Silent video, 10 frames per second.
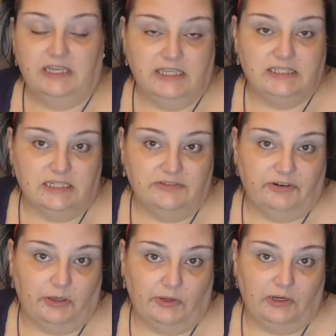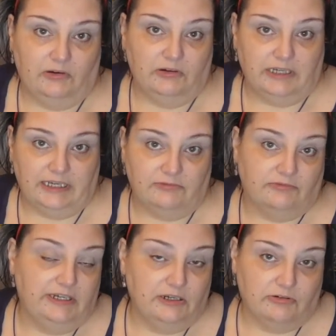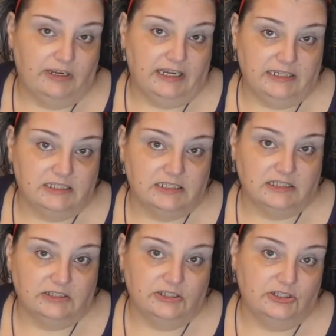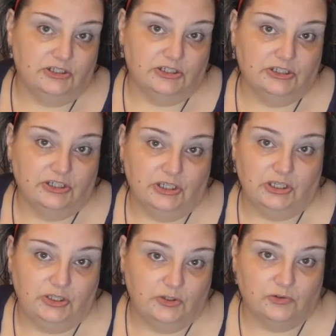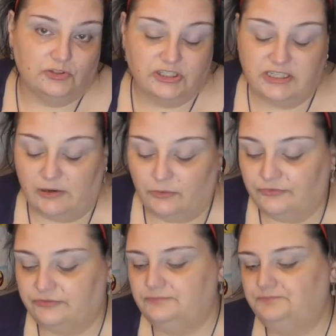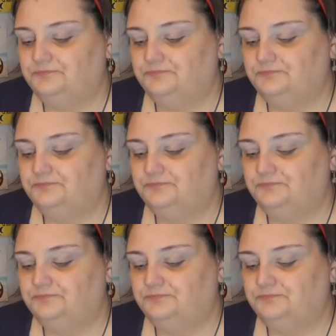easily follow along and recreate the look yourself.